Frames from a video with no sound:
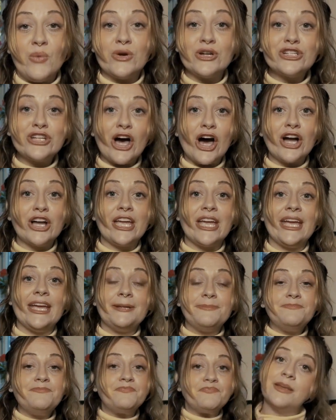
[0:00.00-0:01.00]
We're
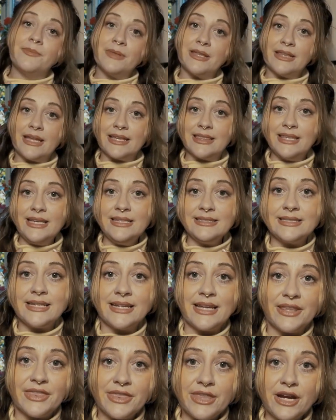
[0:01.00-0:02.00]
talking something like this, like
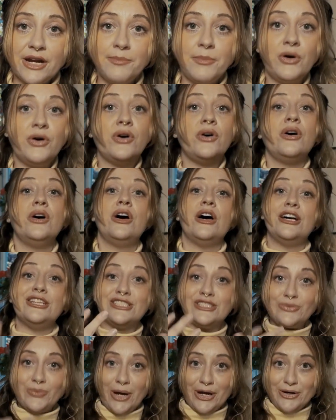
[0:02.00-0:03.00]
a thermal, a
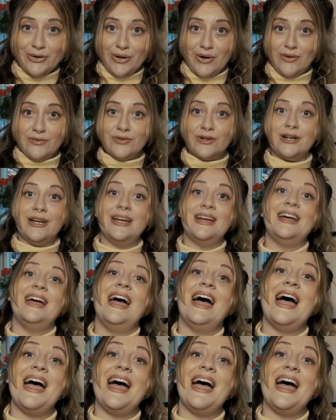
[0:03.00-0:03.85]
sweater over it,